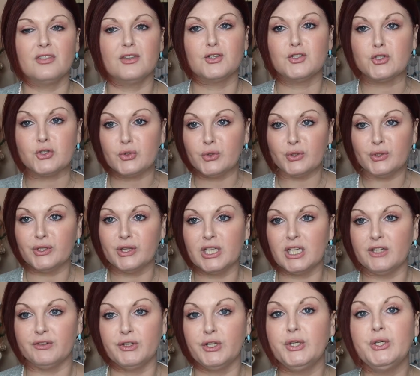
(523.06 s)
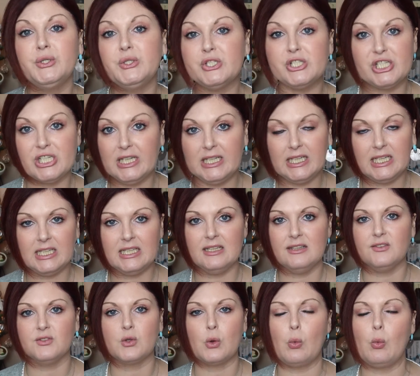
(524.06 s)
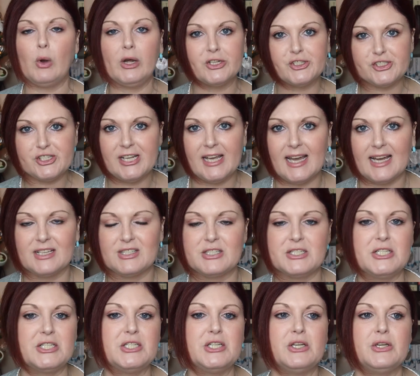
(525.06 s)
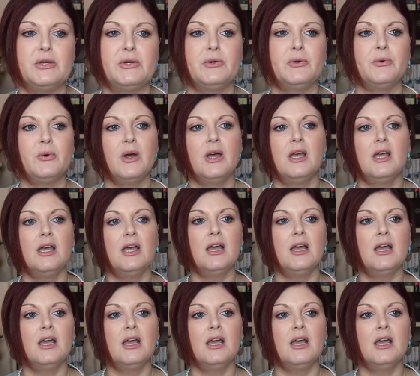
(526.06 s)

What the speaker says: truth of who she is and what she has to do.